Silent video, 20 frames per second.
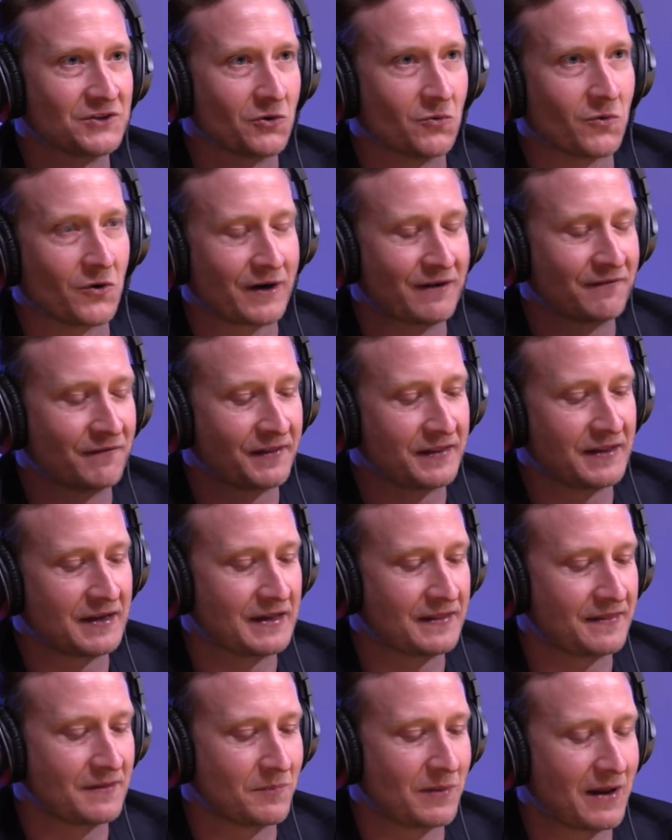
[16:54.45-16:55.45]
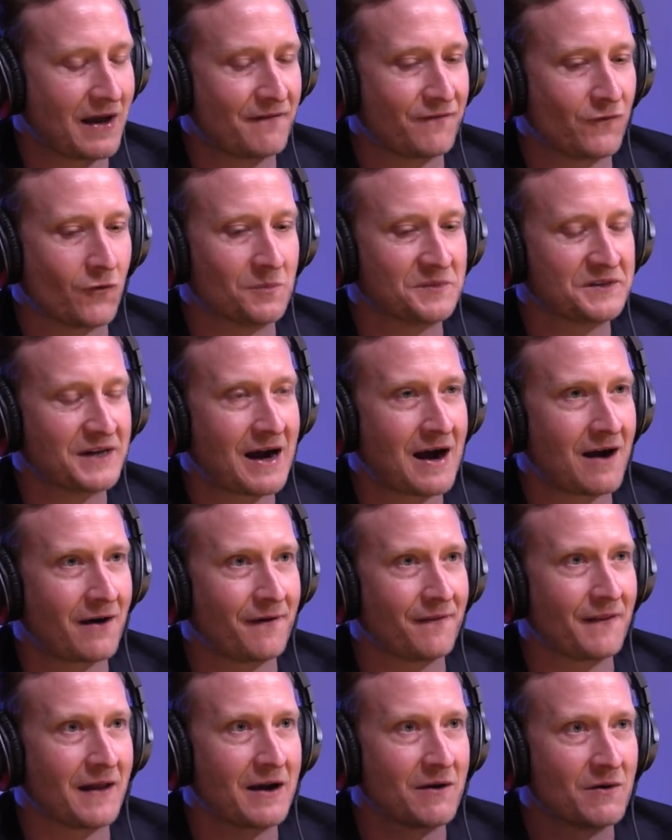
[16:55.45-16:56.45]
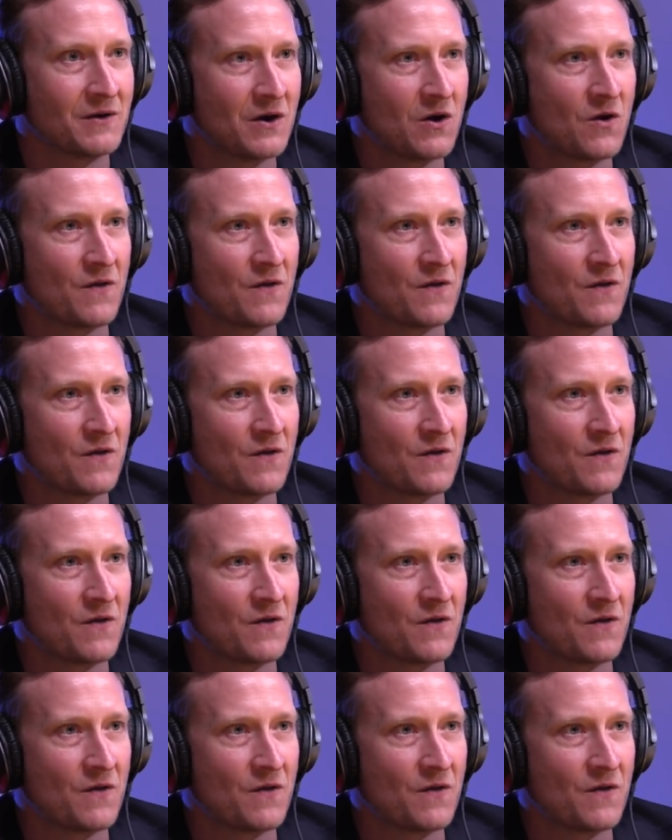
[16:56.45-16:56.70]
or whatever the, the platforms are, and they,